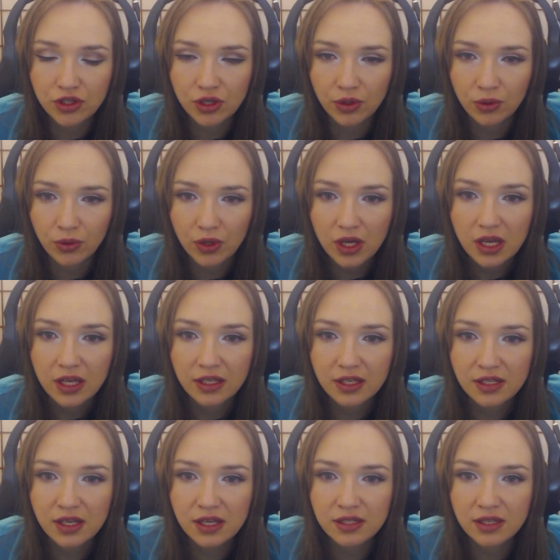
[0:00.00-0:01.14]
2,
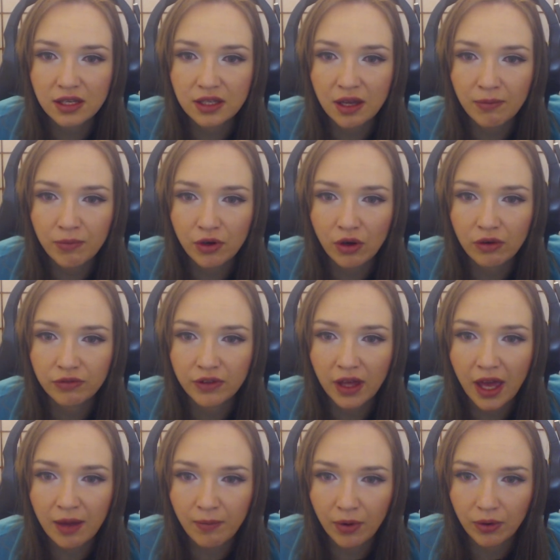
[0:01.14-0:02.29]
this is the number of
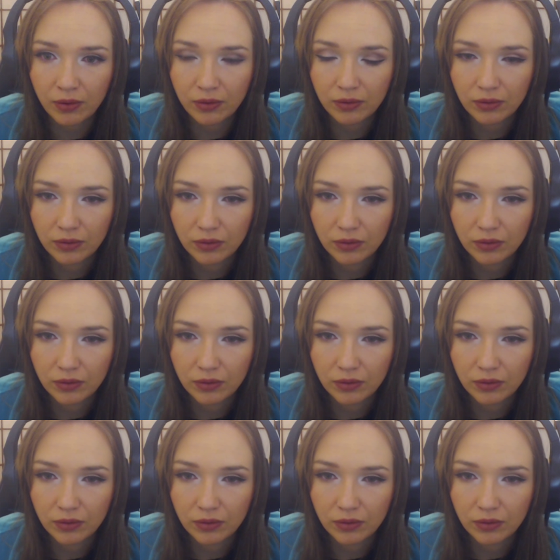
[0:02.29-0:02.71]
the ammo.